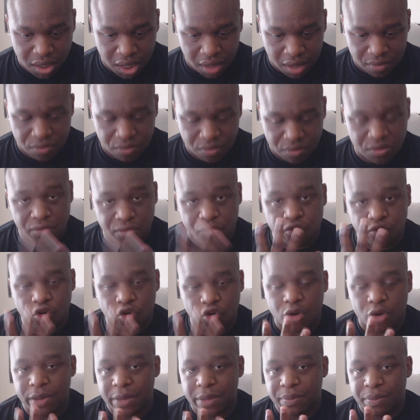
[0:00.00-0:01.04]
Yeah, so there were
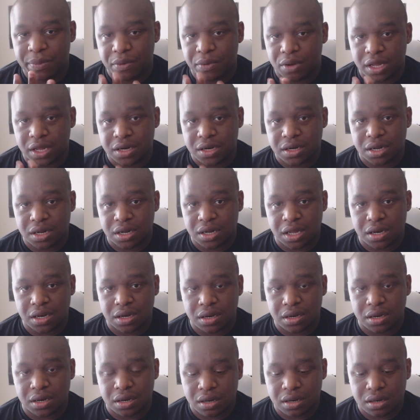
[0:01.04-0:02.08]
four people
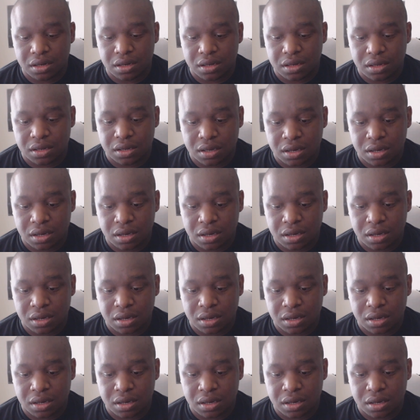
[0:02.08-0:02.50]
in